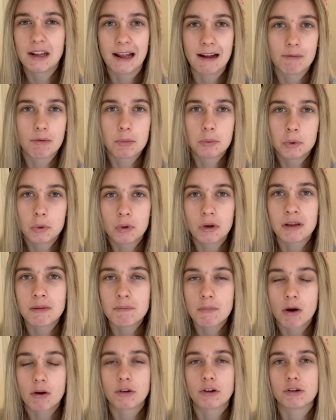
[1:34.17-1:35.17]
and reportedly
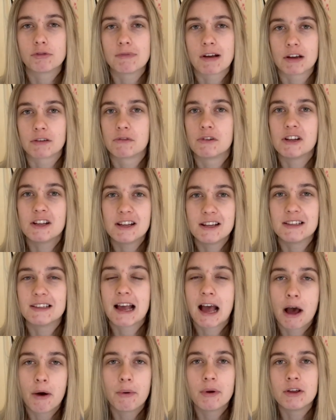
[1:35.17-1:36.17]
Marcus Rashford is
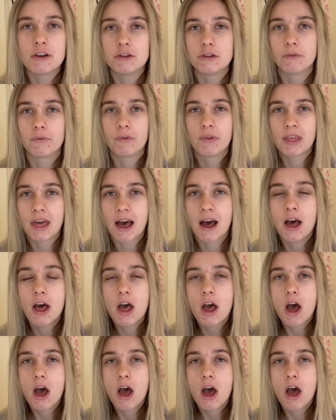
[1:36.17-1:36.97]
out injured for that.